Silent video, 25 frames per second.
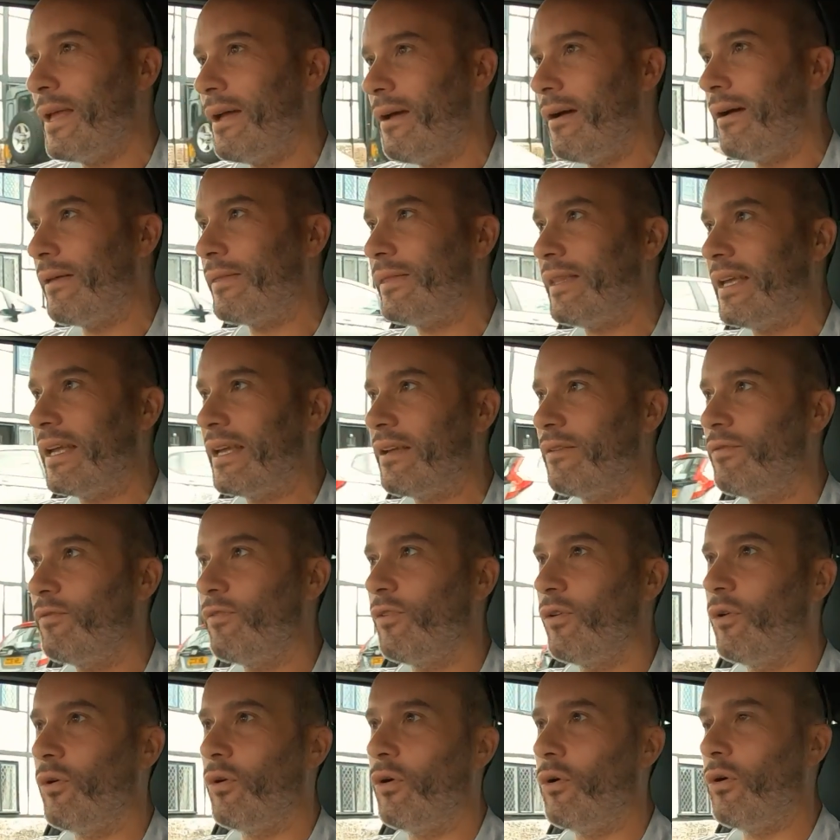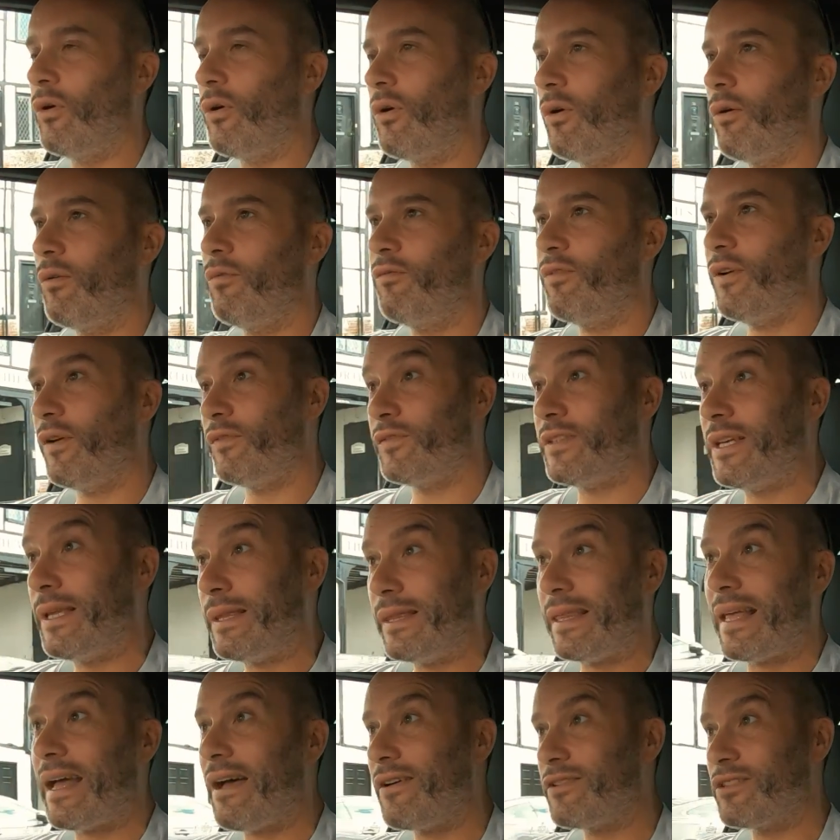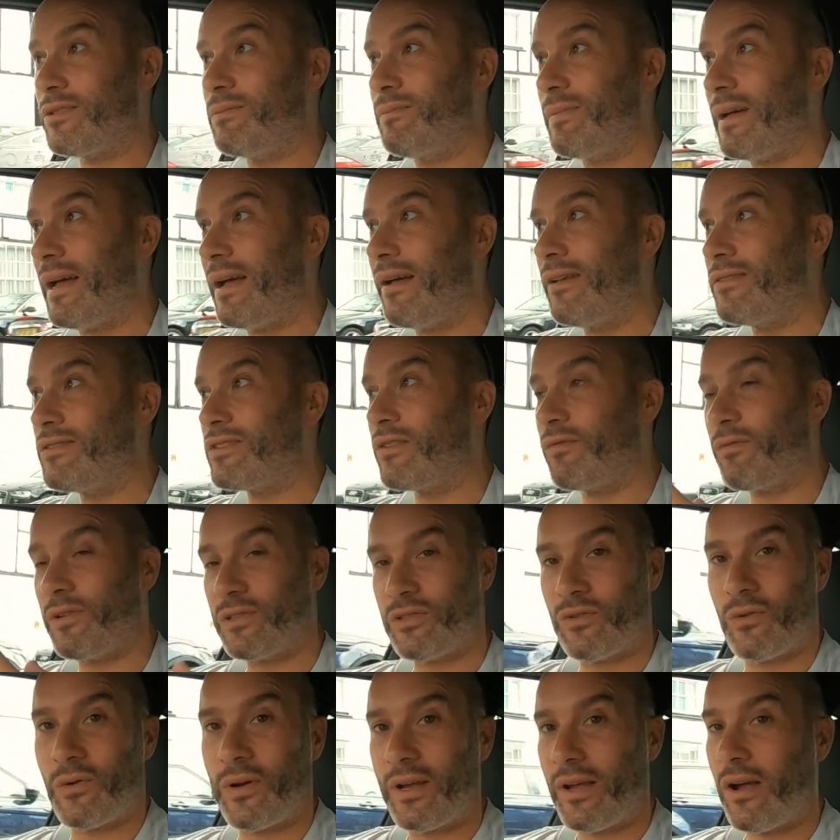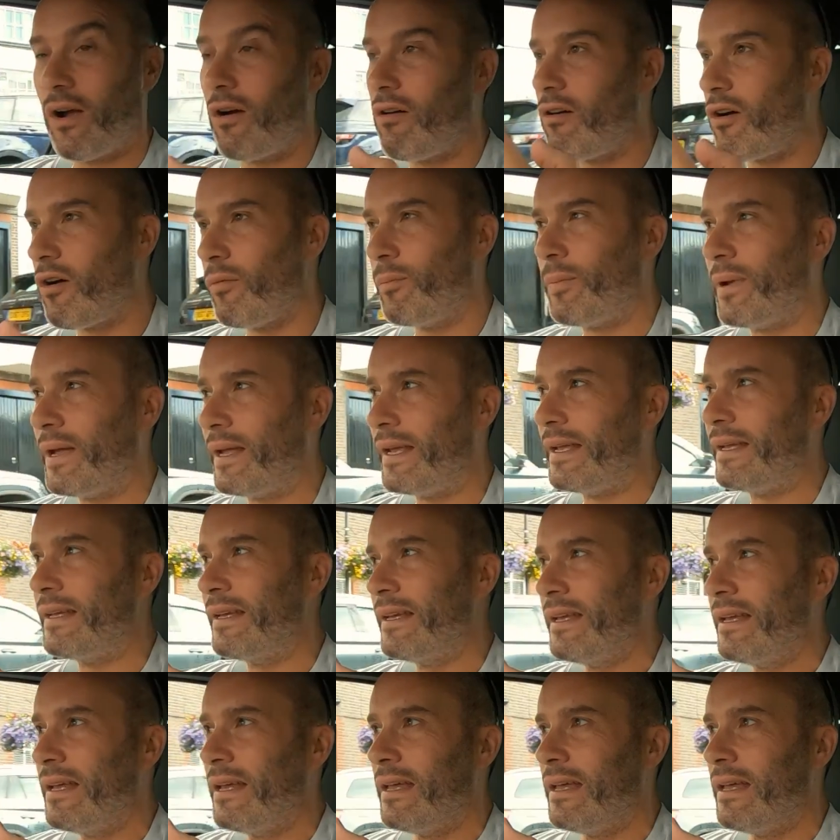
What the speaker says: I think for £50,000, if we're talking RRP,